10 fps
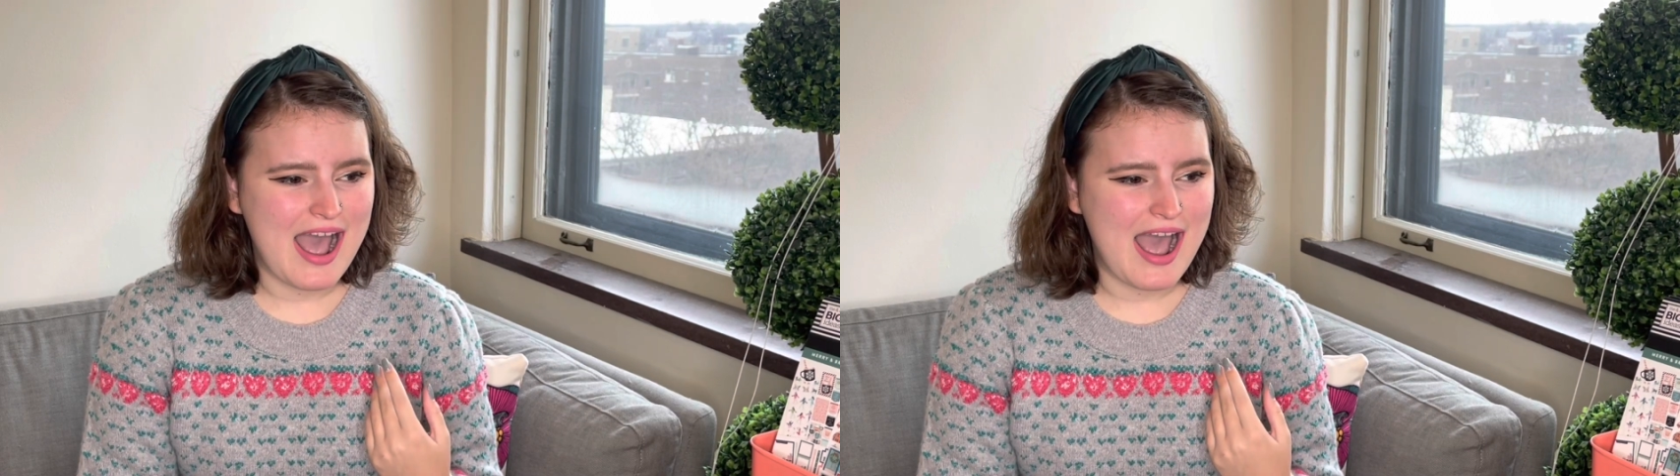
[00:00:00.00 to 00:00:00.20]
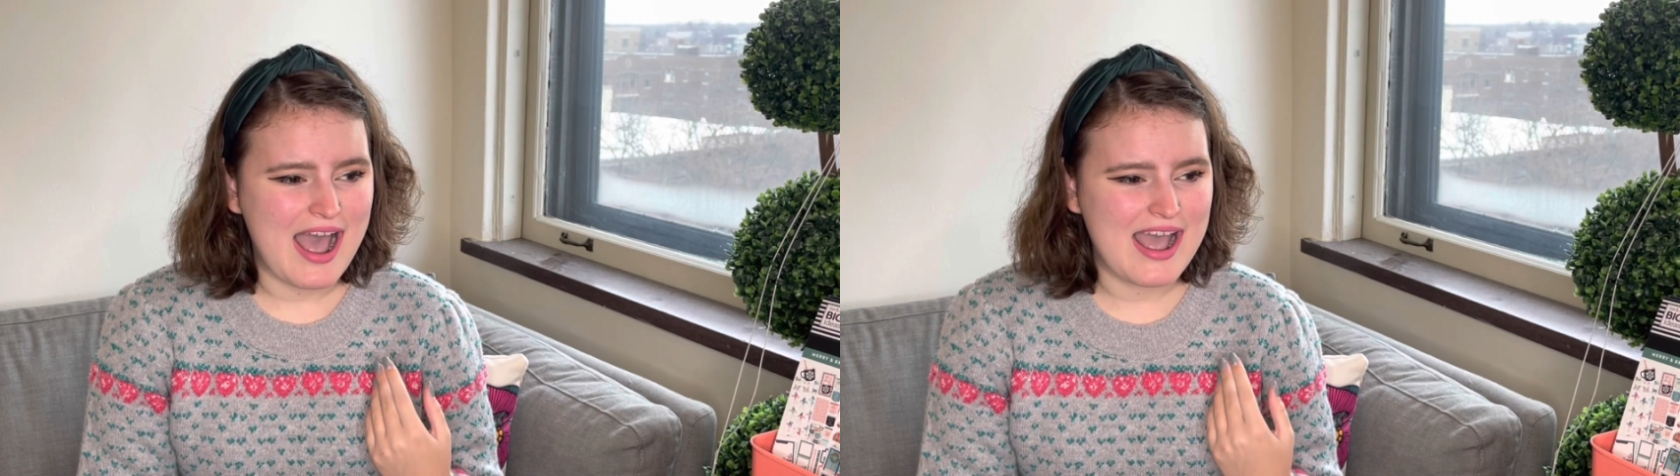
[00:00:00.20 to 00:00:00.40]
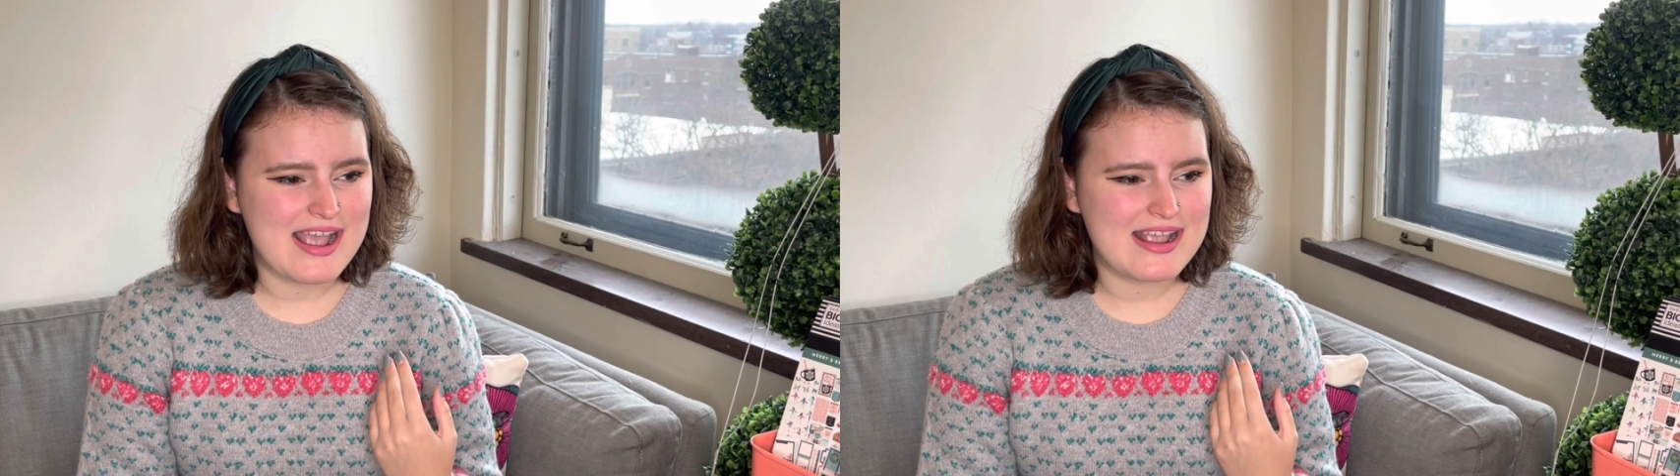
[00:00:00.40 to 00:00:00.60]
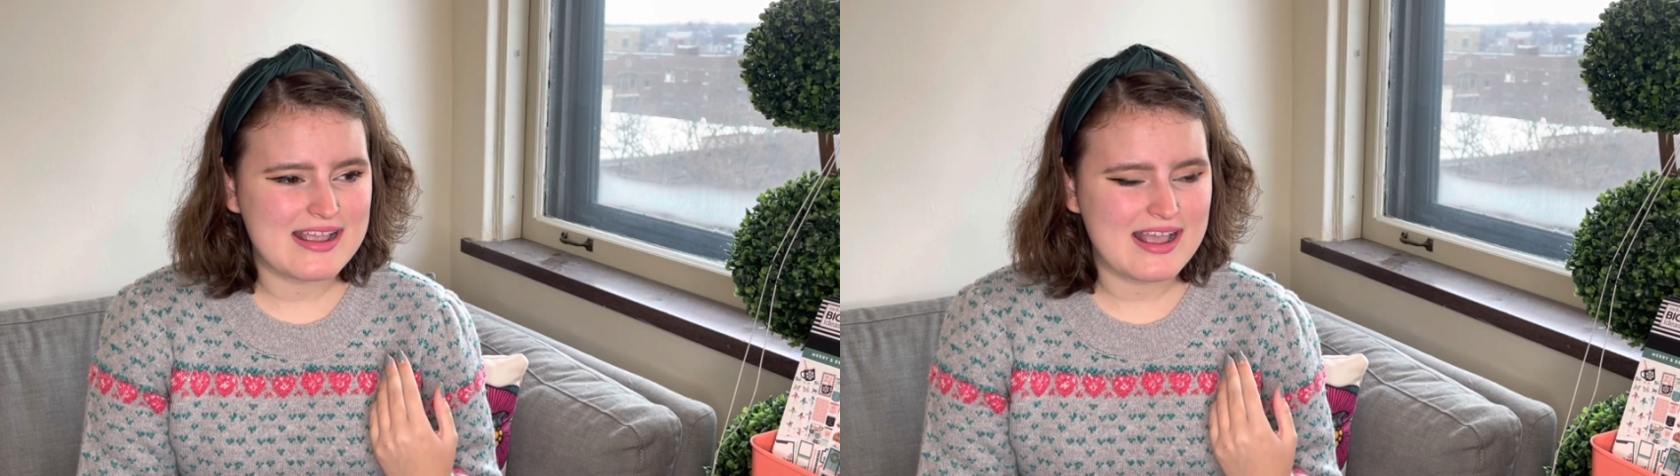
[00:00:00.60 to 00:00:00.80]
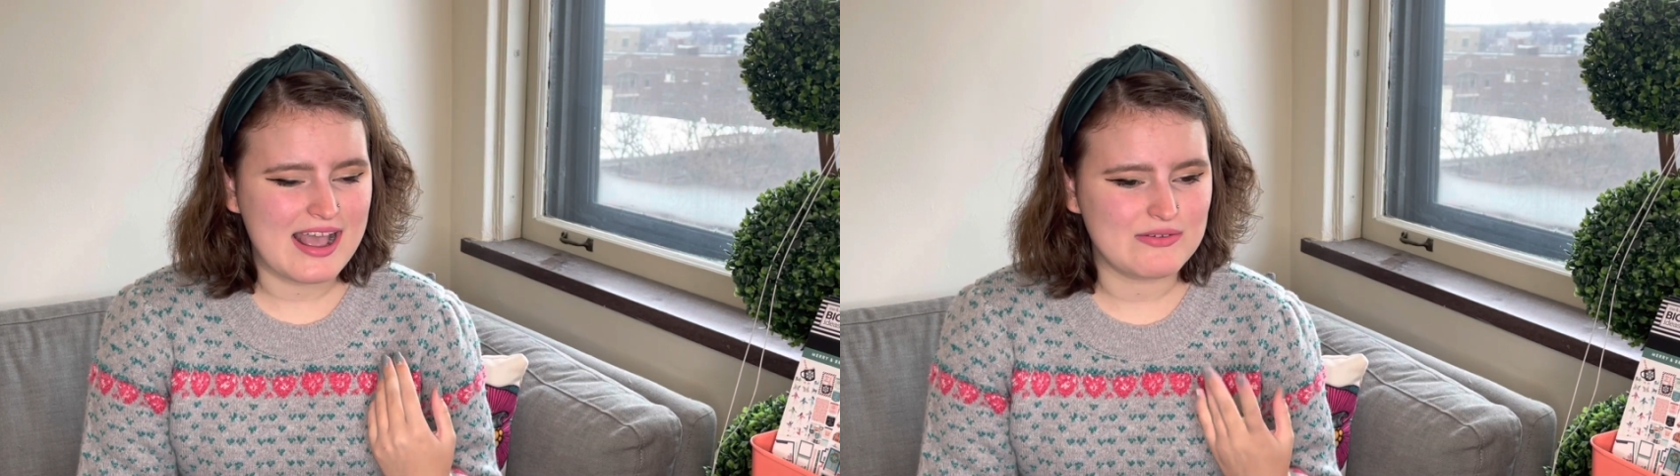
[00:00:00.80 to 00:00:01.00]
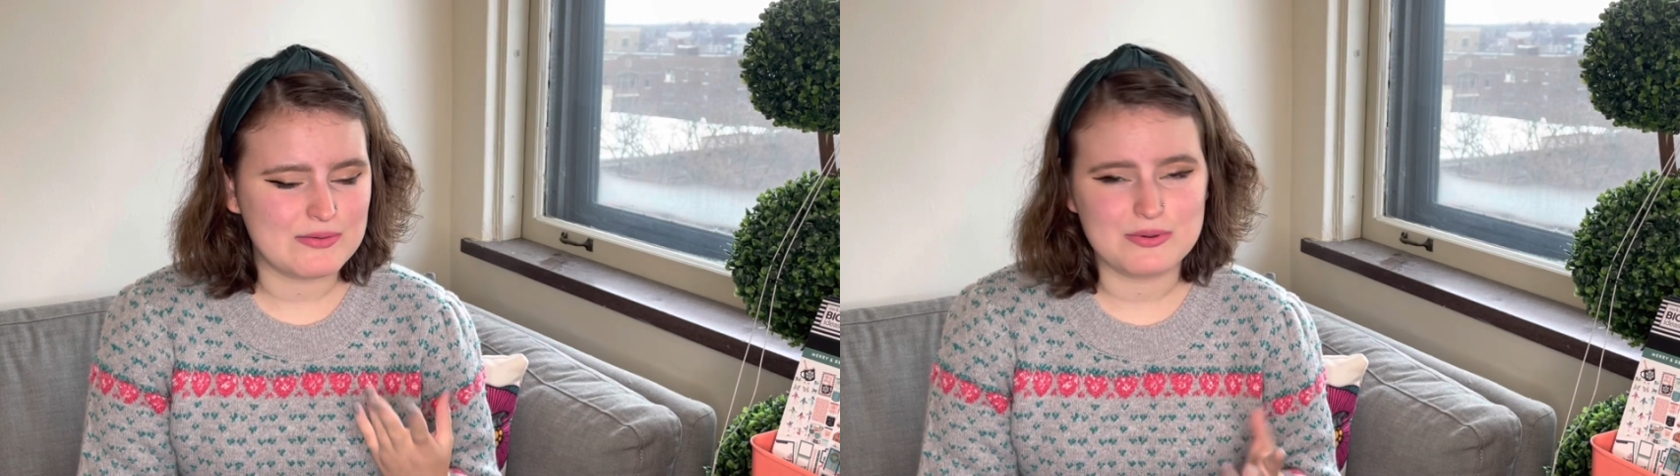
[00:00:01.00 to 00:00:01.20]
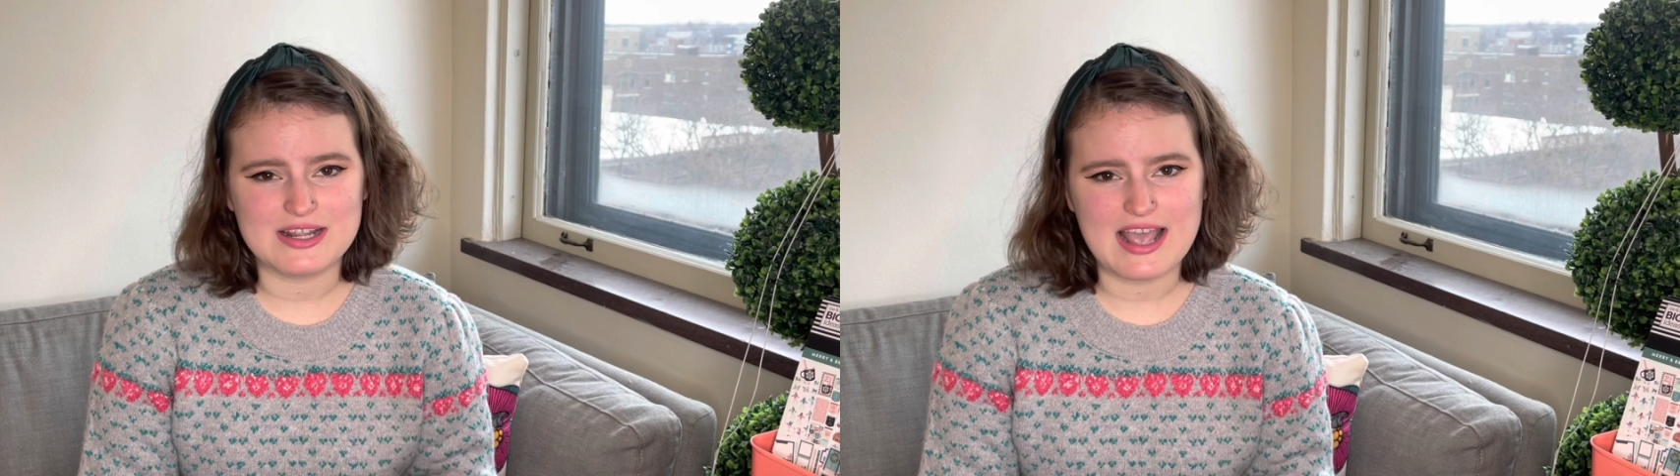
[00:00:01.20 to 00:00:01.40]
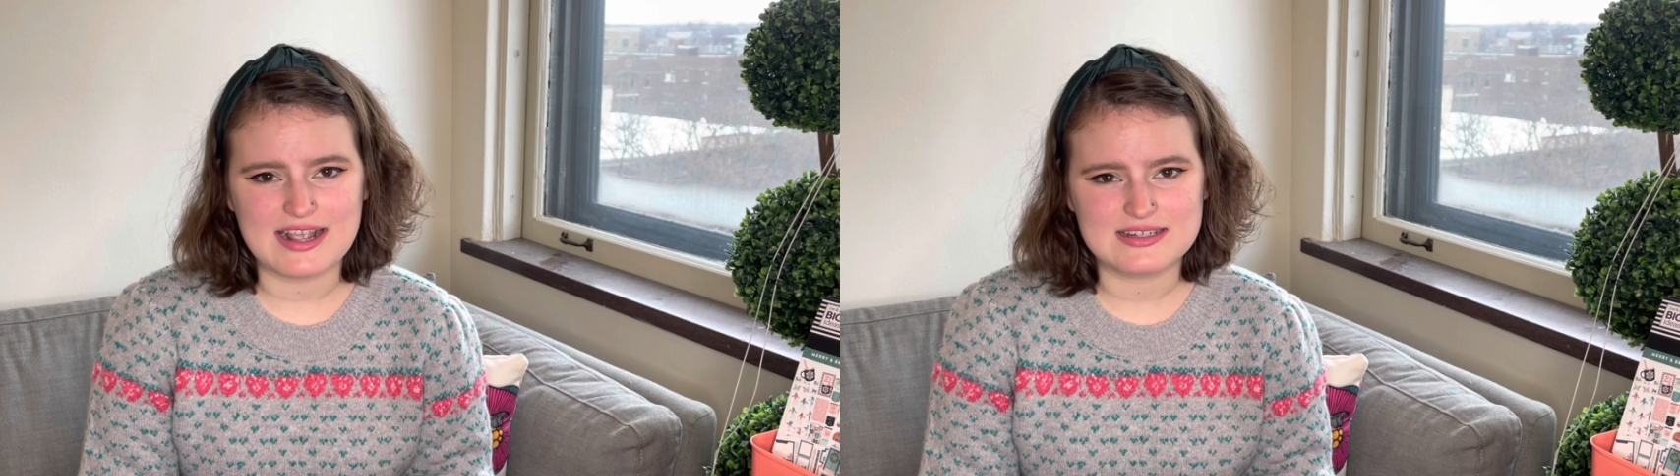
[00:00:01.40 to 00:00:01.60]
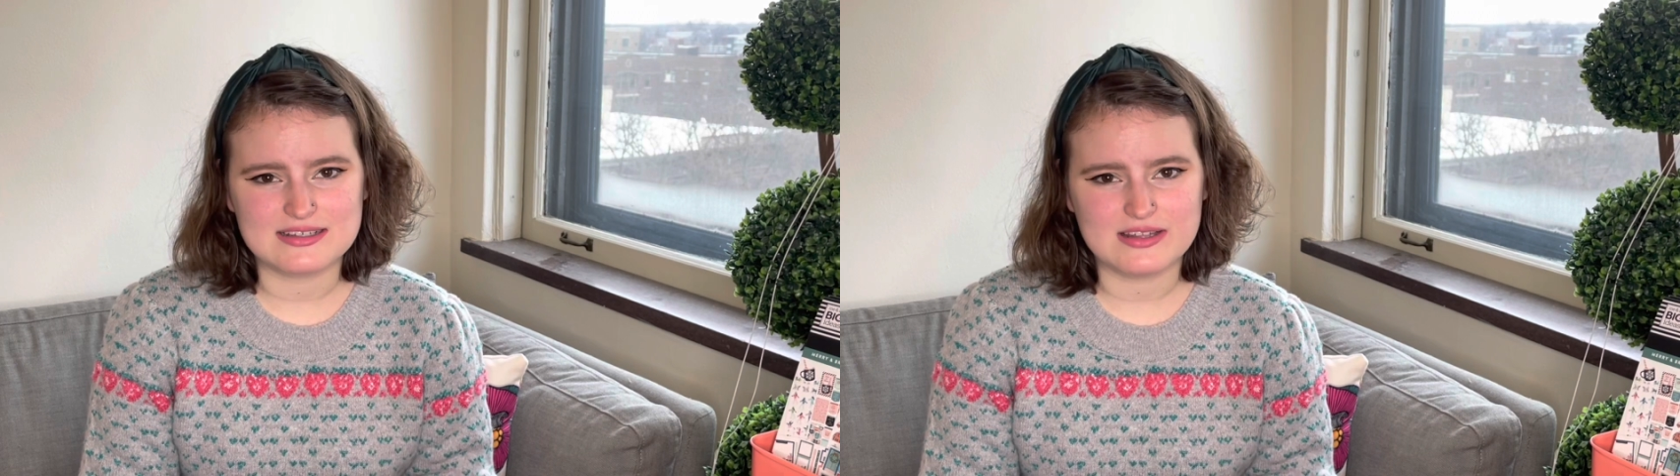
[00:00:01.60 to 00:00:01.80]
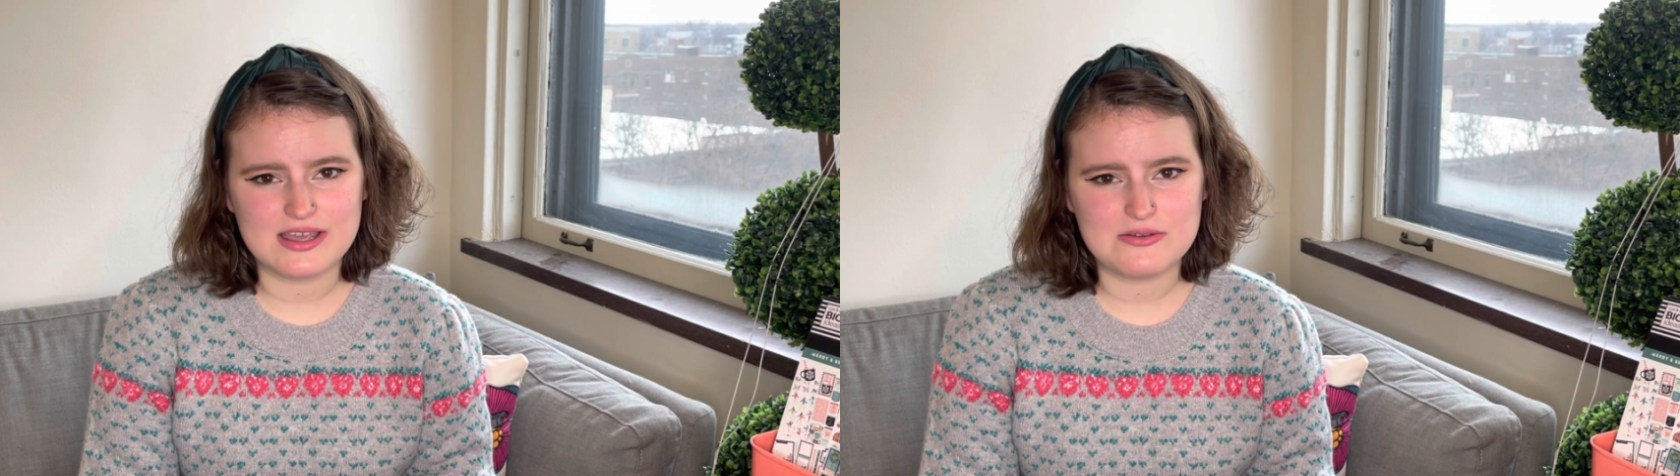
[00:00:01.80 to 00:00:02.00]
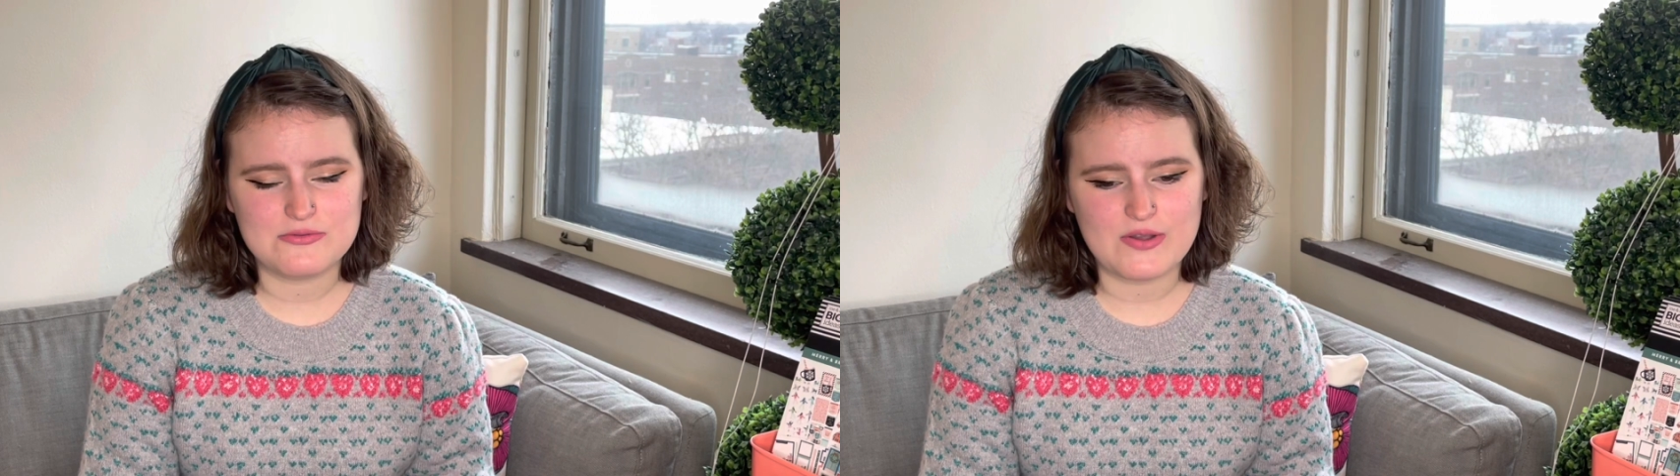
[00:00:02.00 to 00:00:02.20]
I have a pretty hectic life,